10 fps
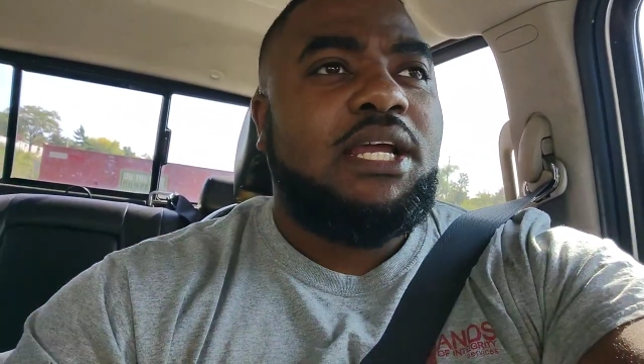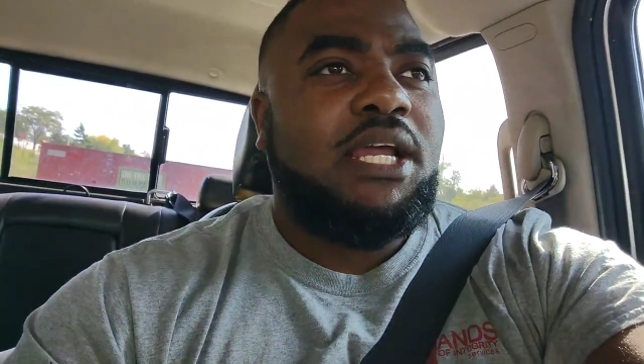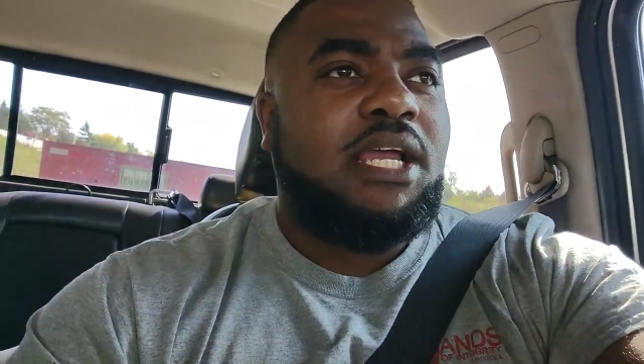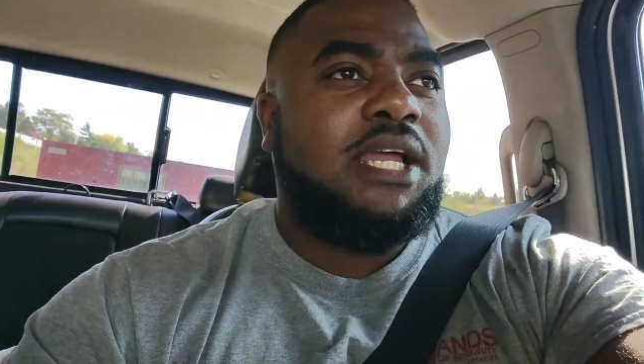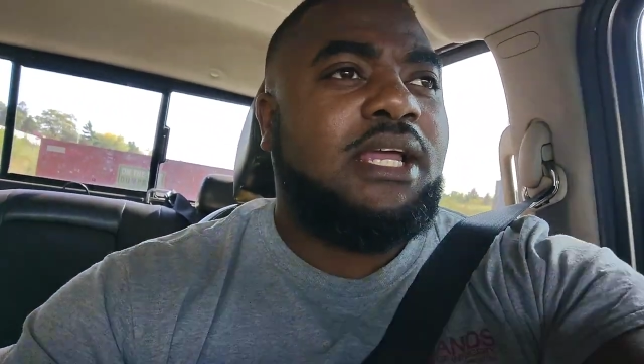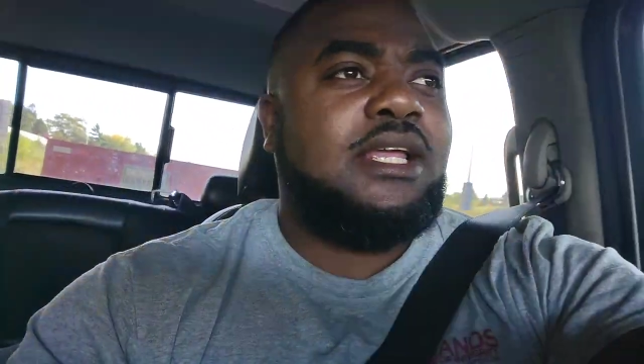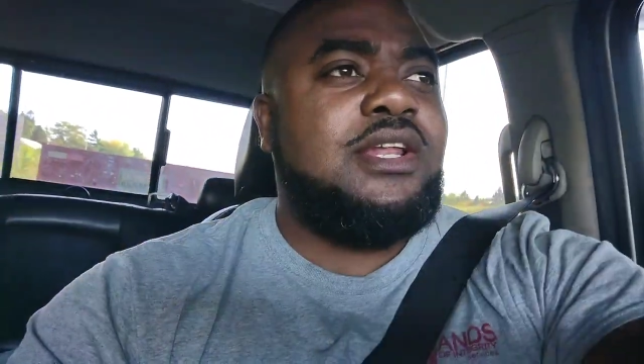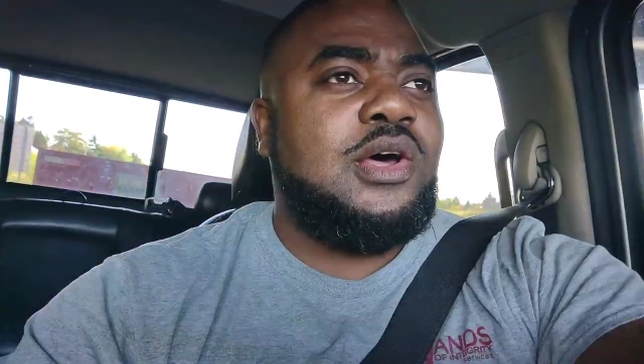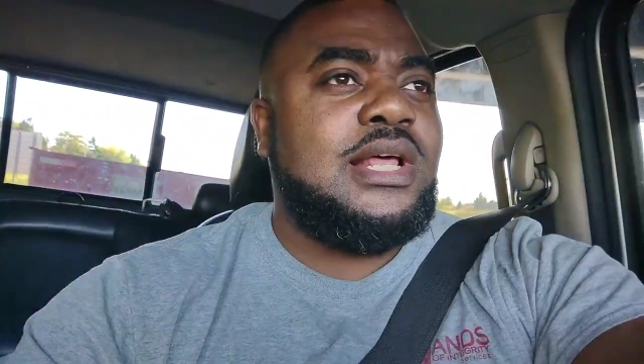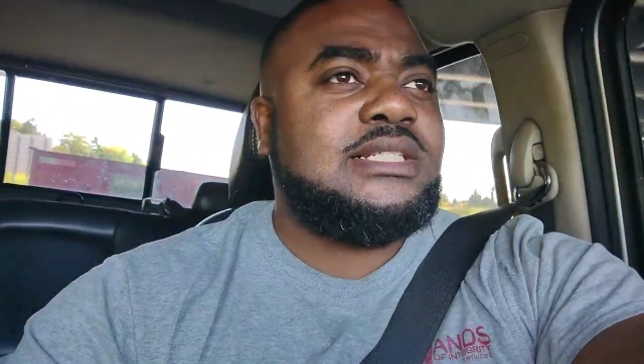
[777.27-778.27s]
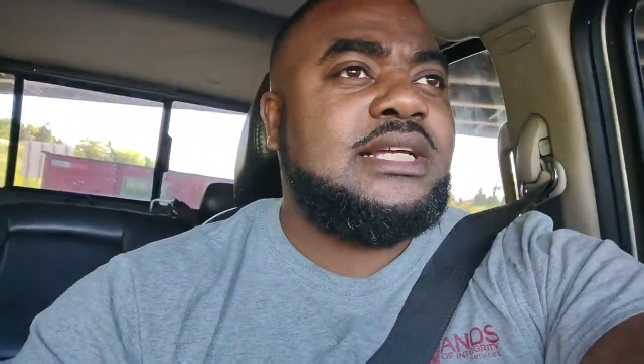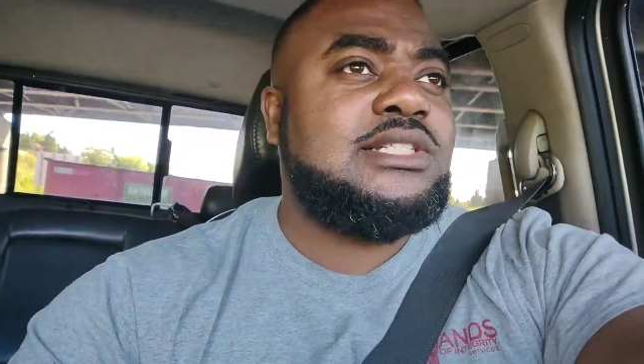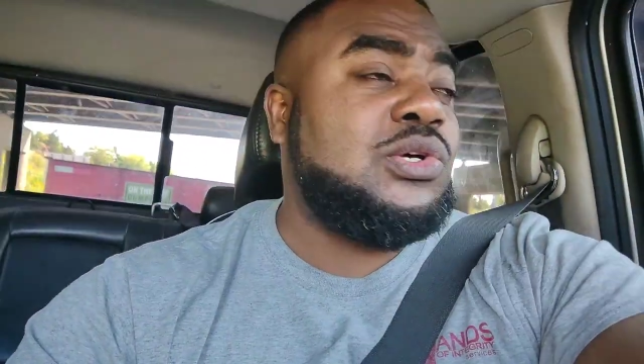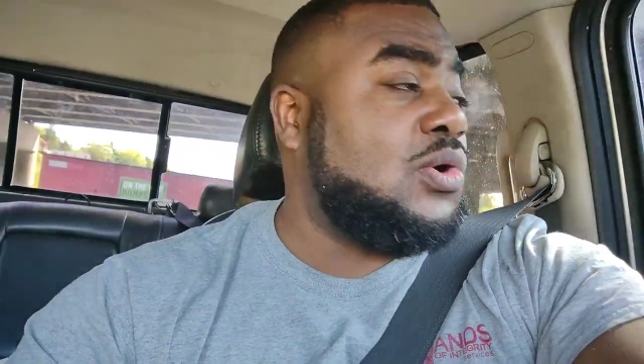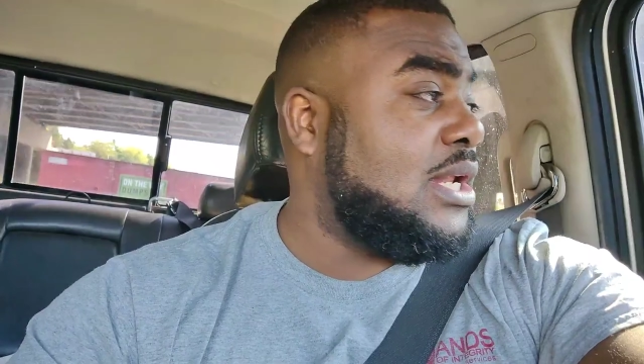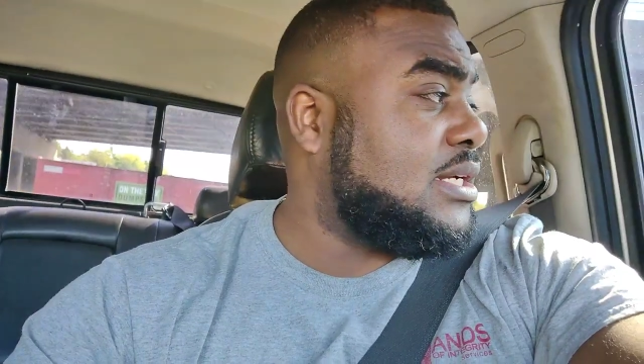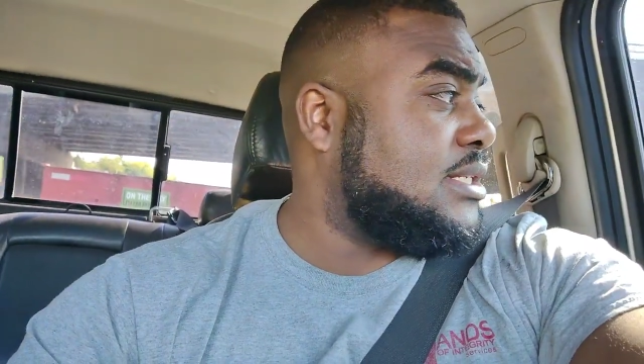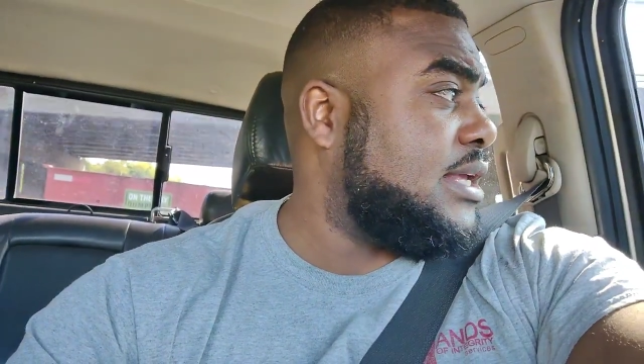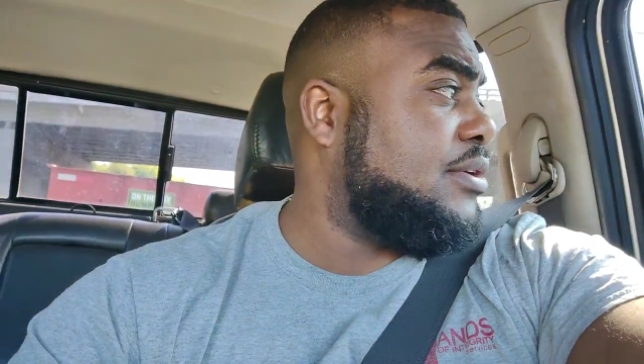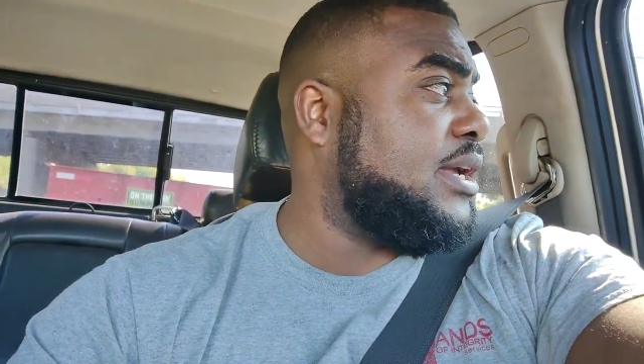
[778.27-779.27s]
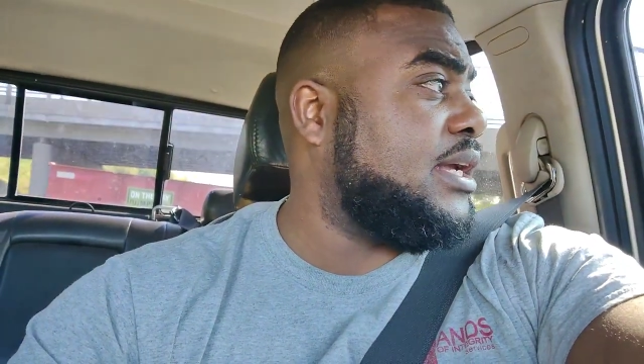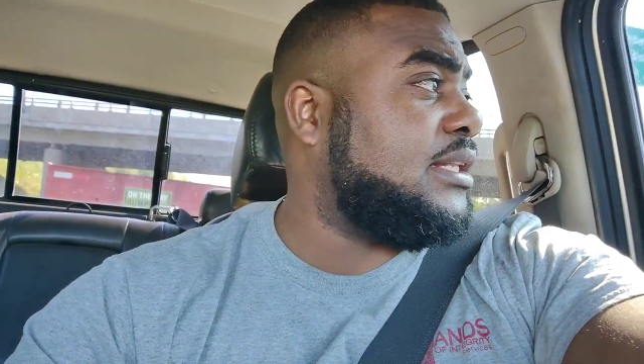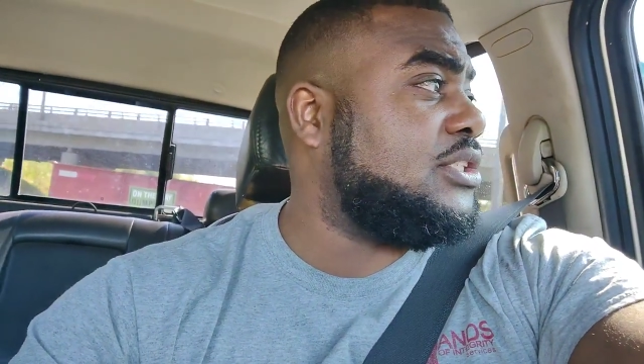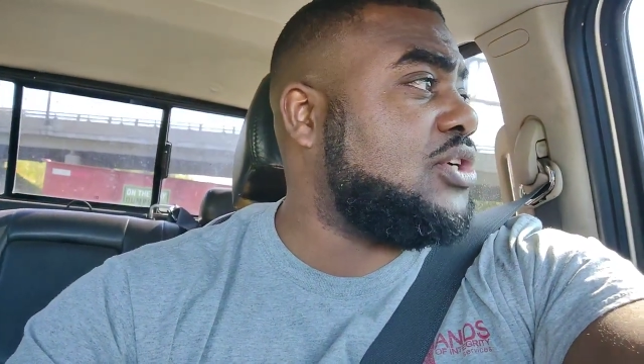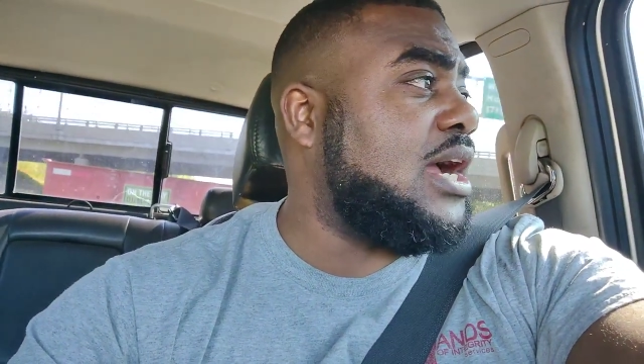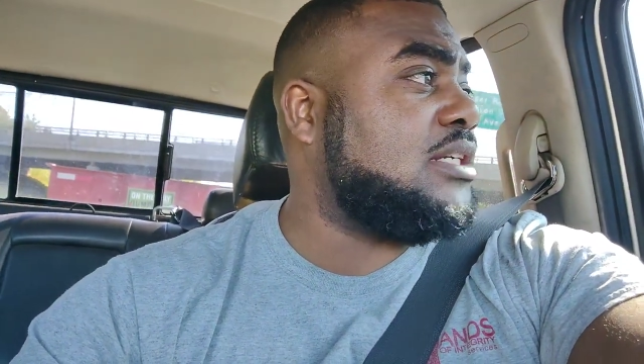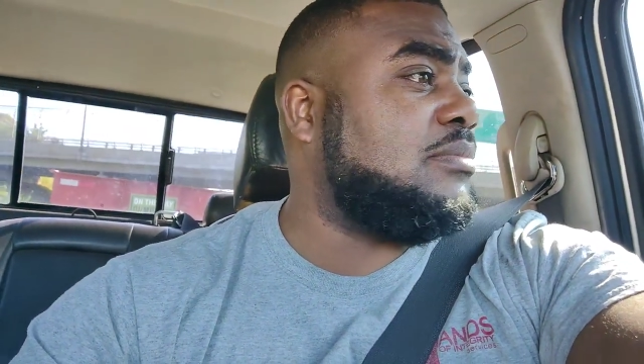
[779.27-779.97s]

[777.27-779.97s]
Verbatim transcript: And, you know, let's get to it. Let's continue to get this trash